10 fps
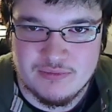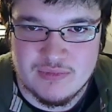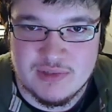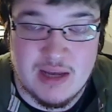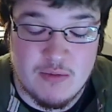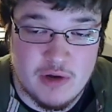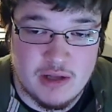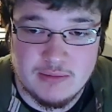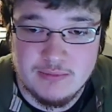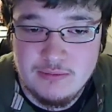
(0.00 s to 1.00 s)
Some
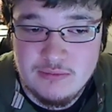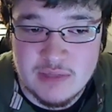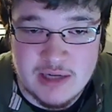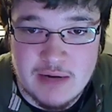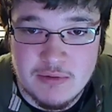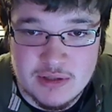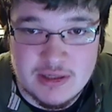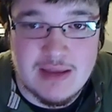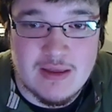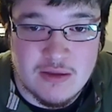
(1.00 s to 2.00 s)
will. And I will
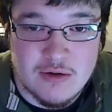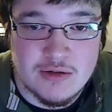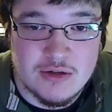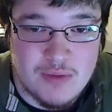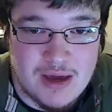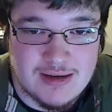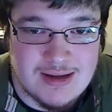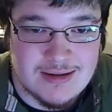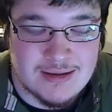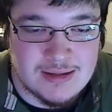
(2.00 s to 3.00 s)
say that those who pay
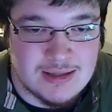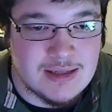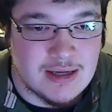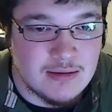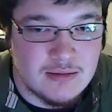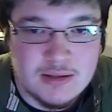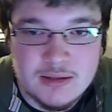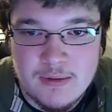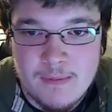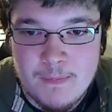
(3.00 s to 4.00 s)
attention to detail,
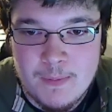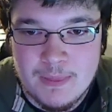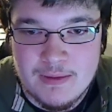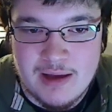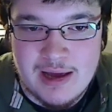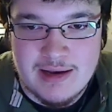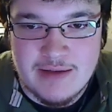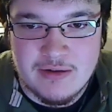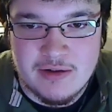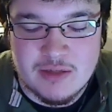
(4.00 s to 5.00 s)
I
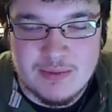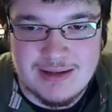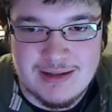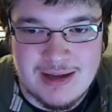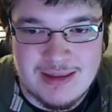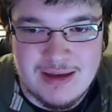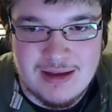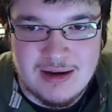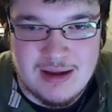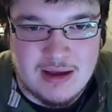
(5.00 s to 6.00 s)
definitely respect it. I think
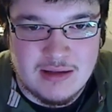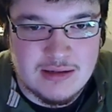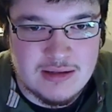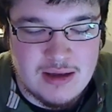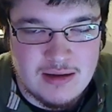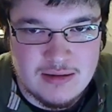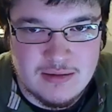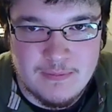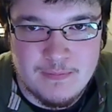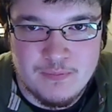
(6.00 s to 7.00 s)
it enhances things.